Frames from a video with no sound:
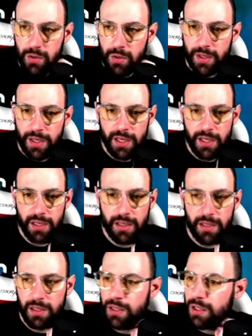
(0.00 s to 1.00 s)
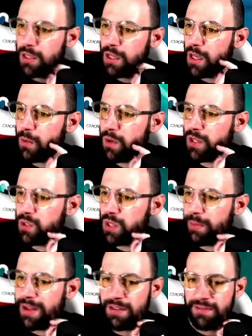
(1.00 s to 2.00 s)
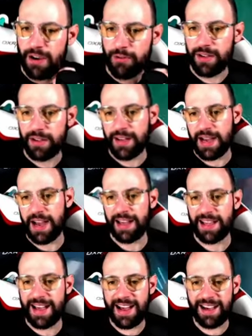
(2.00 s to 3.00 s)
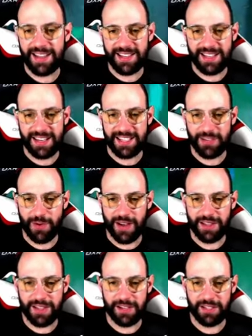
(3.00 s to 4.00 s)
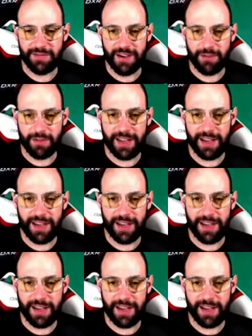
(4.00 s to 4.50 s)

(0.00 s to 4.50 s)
Okay. We need to eliminate Fauna. Uh, ah, that's an easy one. There is a Fauna